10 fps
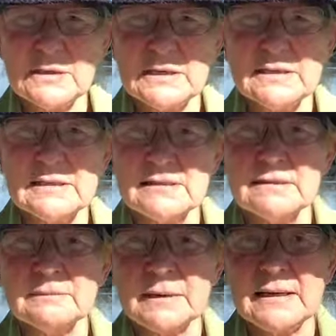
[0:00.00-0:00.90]
the East
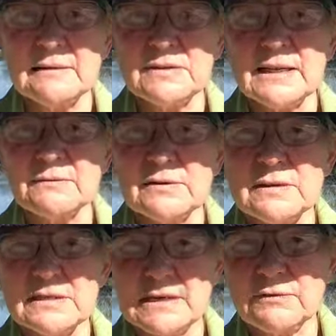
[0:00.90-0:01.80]
Bay of
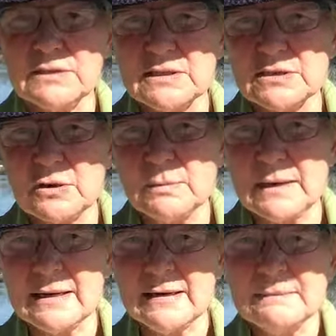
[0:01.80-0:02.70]
the San Francisco
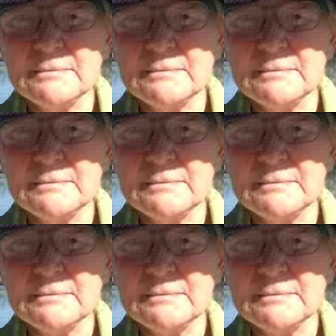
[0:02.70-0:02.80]
Bay.